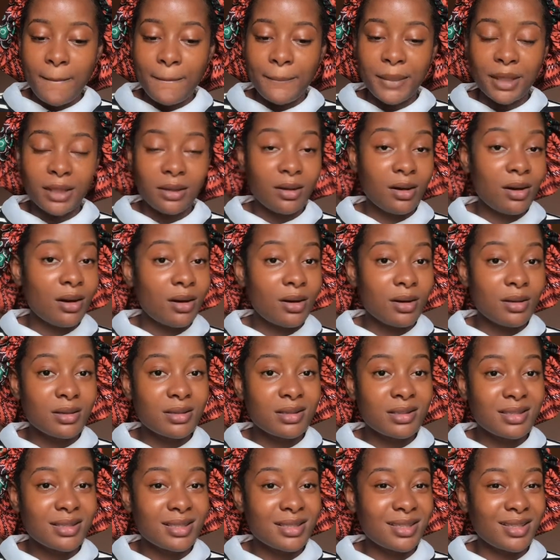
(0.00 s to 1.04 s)

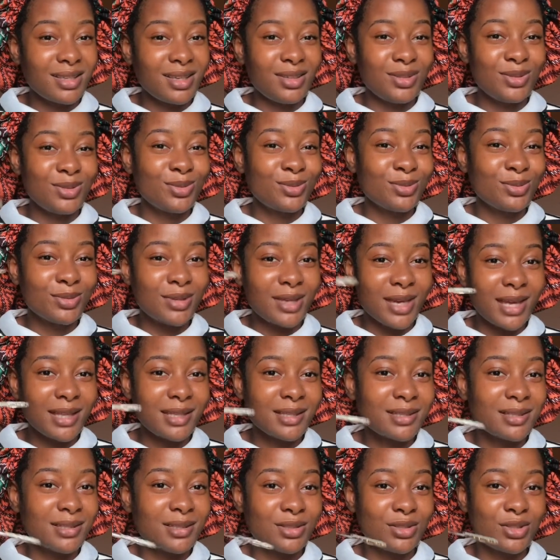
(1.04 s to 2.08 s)
because you
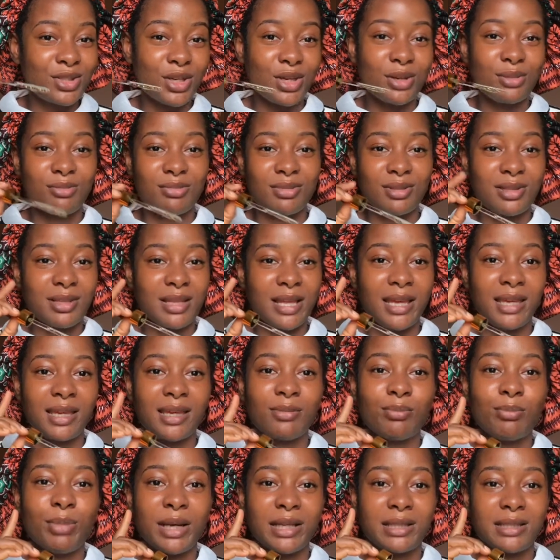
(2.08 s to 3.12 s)
get the germs like
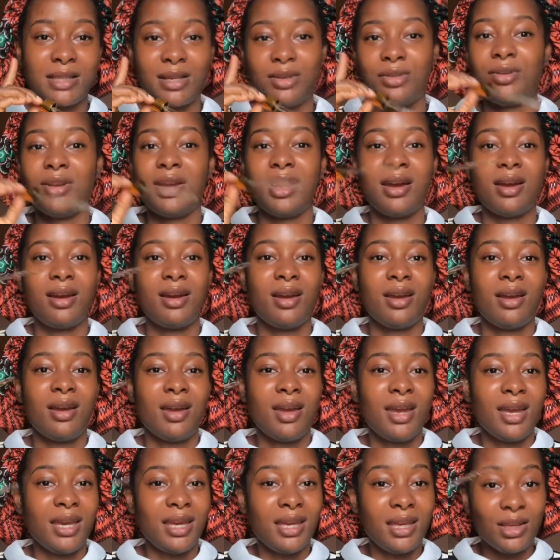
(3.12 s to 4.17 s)
bacteria
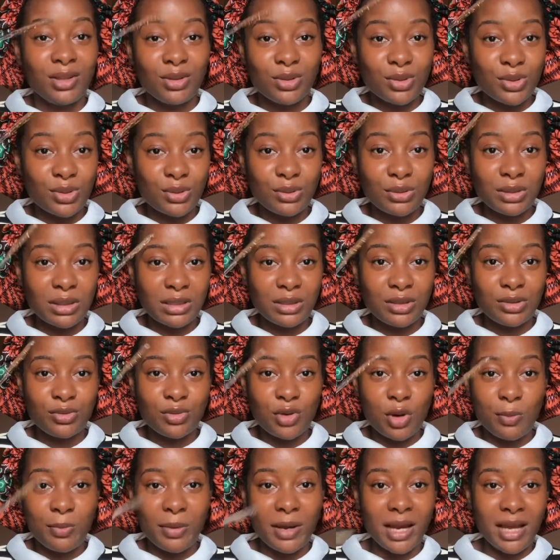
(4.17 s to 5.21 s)
into this
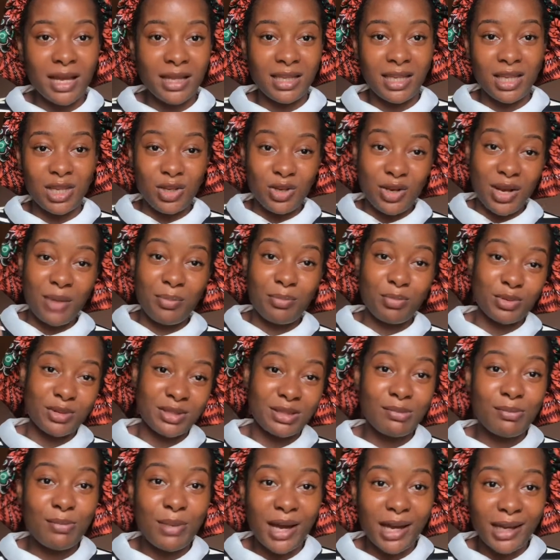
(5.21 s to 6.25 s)
dropper and then you now put
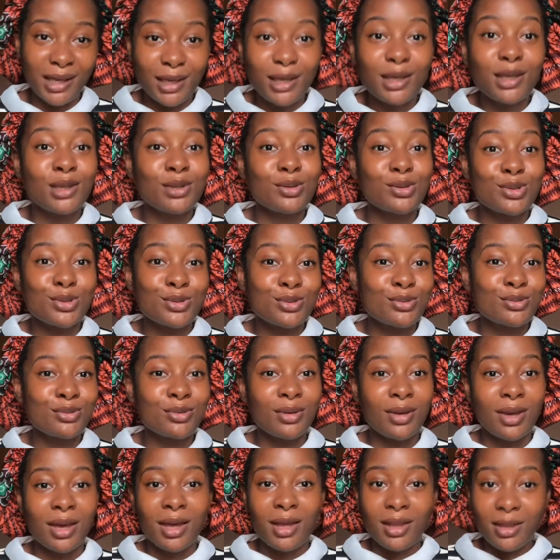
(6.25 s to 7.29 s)
it back into
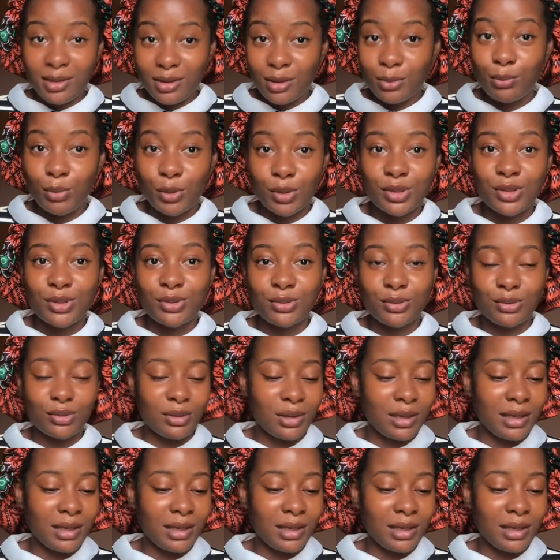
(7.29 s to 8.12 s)
the bottle.